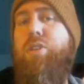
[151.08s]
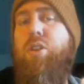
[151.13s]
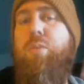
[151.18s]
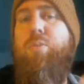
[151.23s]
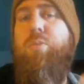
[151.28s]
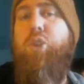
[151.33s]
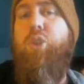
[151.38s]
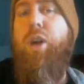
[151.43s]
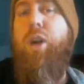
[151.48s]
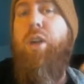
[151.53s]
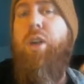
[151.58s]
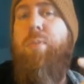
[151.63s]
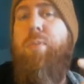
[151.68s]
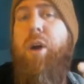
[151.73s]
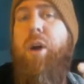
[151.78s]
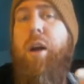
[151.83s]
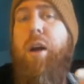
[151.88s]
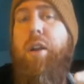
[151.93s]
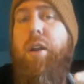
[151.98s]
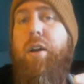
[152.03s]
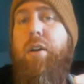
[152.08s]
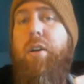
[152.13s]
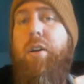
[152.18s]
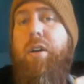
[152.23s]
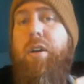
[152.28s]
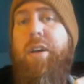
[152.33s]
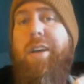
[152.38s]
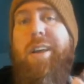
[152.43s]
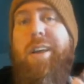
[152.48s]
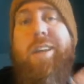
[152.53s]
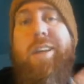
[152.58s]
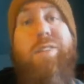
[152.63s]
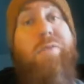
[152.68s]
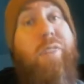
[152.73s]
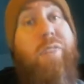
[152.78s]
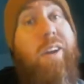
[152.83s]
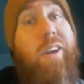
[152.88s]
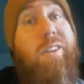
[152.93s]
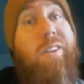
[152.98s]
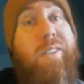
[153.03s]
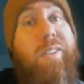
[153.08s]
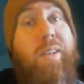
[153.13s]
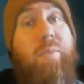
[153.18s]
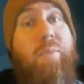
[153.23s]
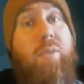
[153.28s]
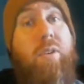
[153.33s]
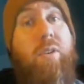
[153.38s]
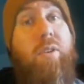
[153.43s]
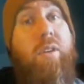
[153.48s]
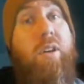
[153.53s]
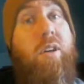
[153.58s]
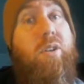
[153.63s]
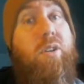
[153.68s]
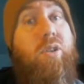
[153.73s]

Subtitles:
term Janapada is very similar